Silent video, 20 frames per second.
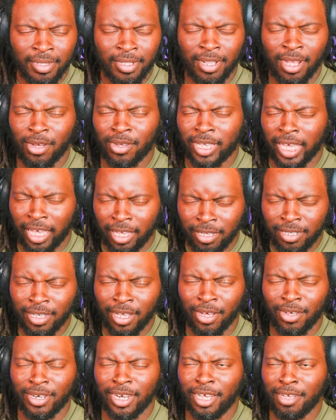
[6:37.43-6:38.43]
Okay,
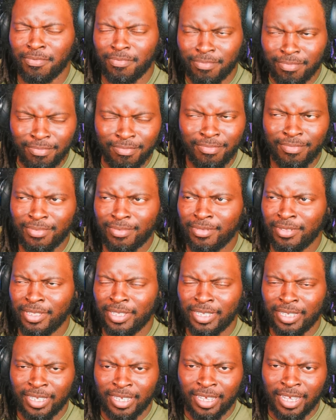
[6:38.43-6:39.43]
hold up.
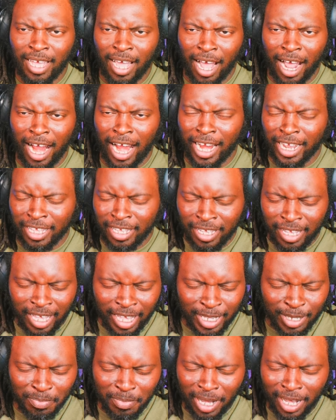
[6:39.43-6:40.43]
All right,
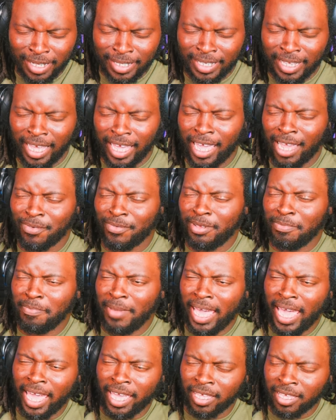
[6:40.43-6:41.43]
it's Muggs and Harry
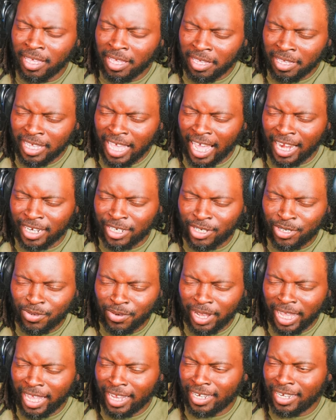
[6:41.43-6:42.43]
Mack. Gotta
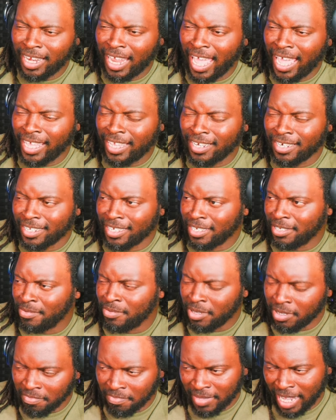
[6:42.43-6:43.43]
tread lightly.
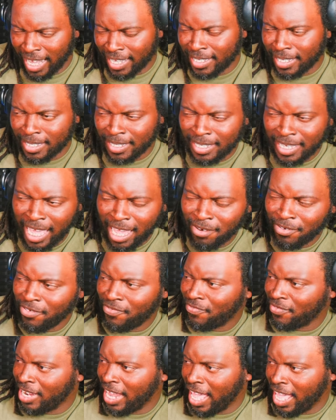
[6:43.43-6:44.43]
That's a scary
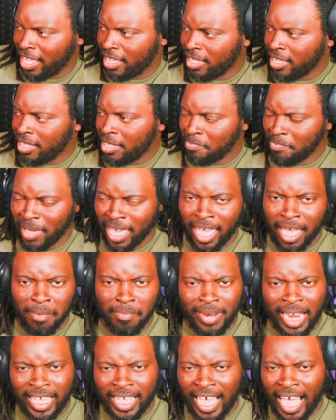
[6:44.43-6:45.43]
flat. Man, I'm
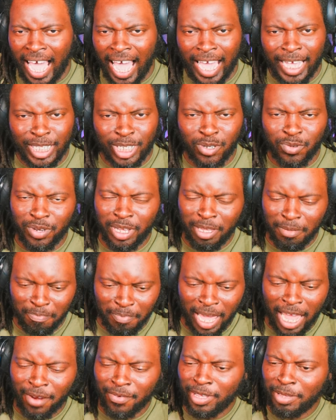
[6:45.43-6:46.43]
like an ice cream
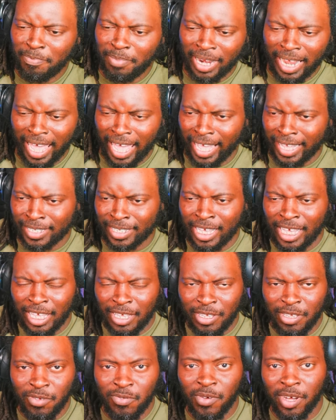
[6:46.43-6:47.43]
berry blast.
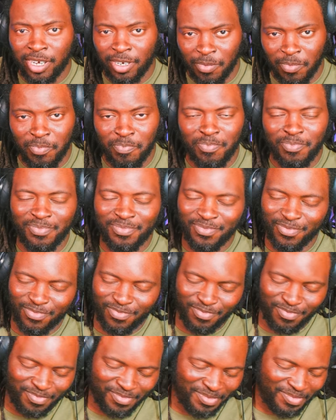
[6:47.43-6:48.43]
You gonna...
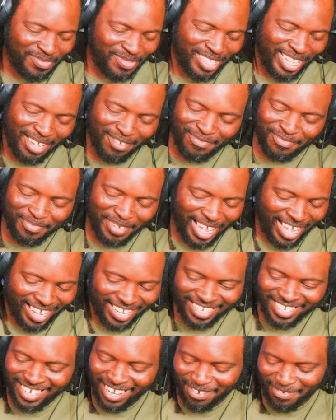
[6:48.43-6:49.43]
Never
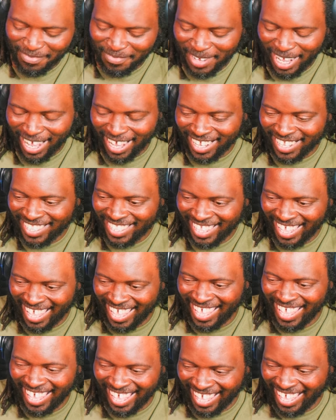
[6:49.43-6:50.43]
mind, never mind.
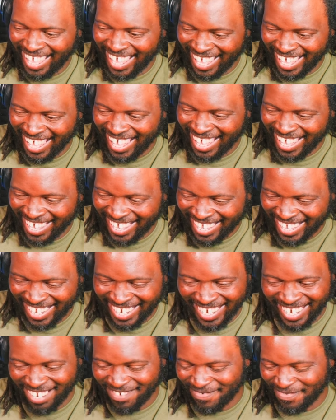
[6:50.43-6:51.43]

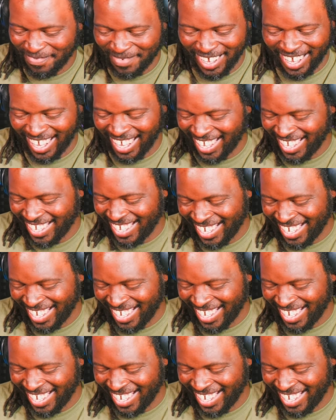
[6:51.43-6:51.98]
Never mind.